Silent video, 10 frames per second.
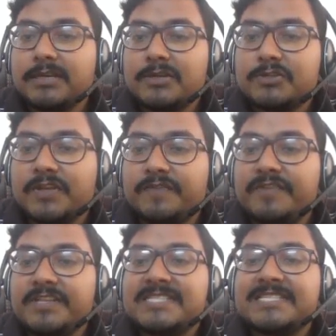So if we
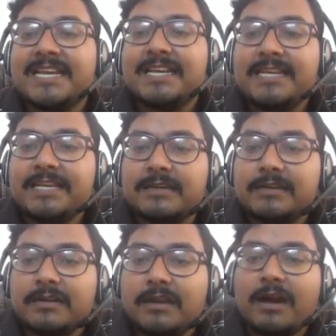stay here,
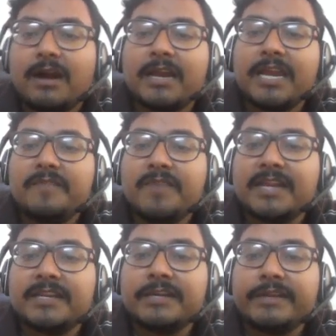again we can
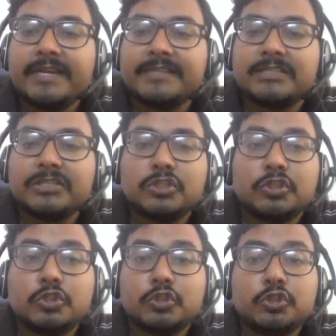create
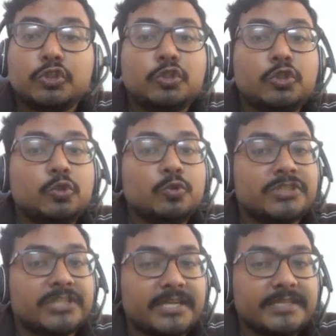two
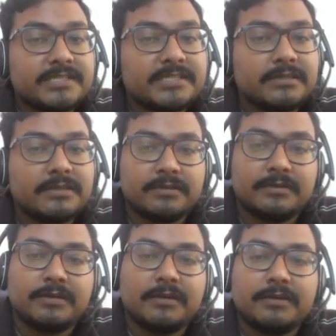states,
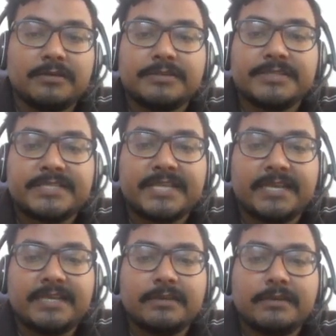stay
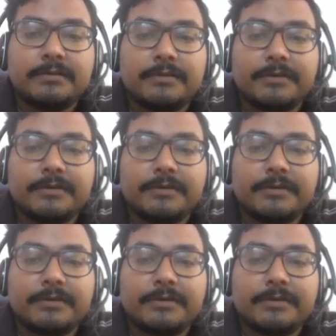here